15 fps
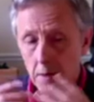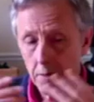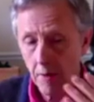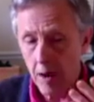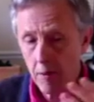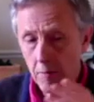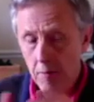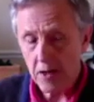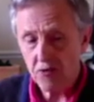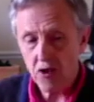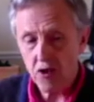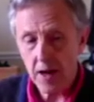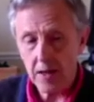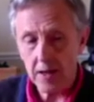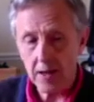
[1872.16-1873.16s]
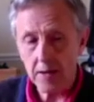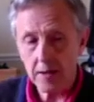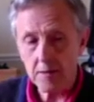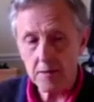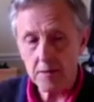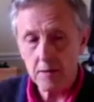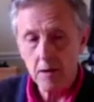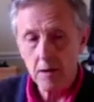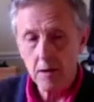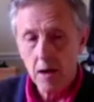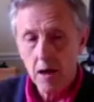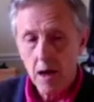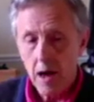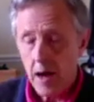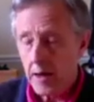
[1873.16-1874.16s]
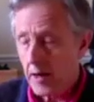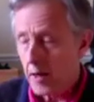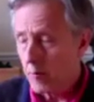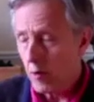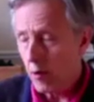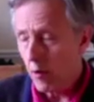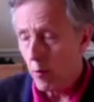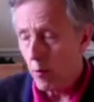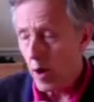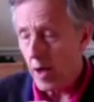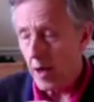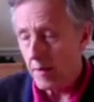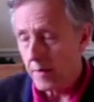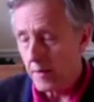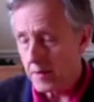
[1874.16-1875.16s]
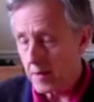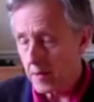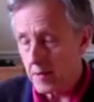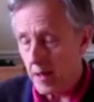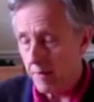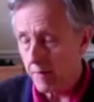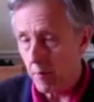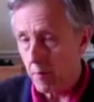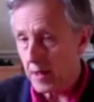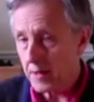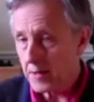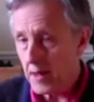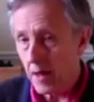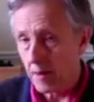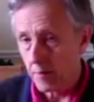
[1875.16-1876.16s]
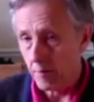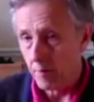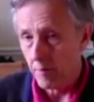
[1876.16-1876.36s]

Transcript: therapy trainings, and I'm not aware this has ever been done.